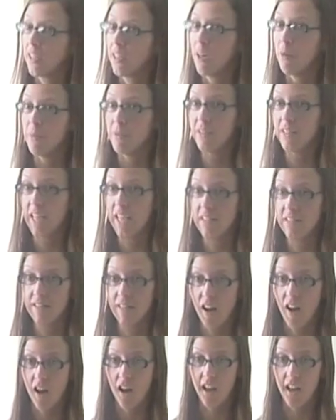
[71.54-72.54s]
and,
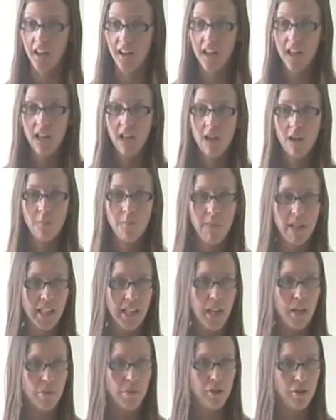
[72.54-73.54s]

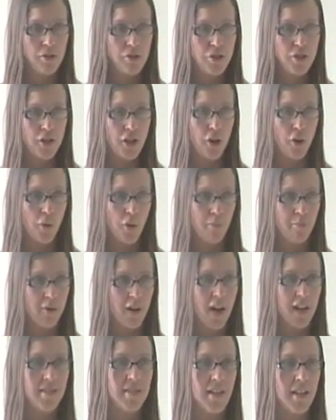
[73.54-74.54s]
and their areas of
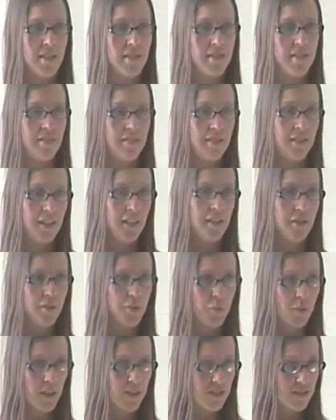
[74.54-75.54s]
expertise, I thought, well, you know what,
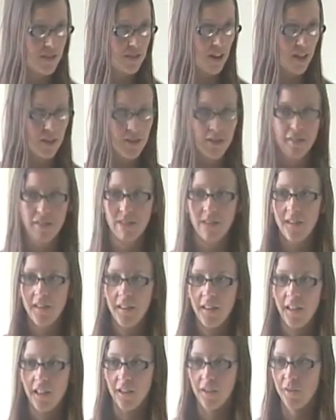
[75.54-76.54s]
Let, us see if we can't make
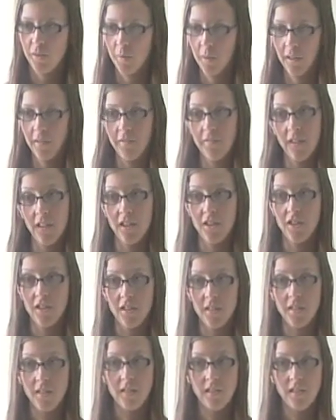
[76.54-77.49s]
this work. Let's see if we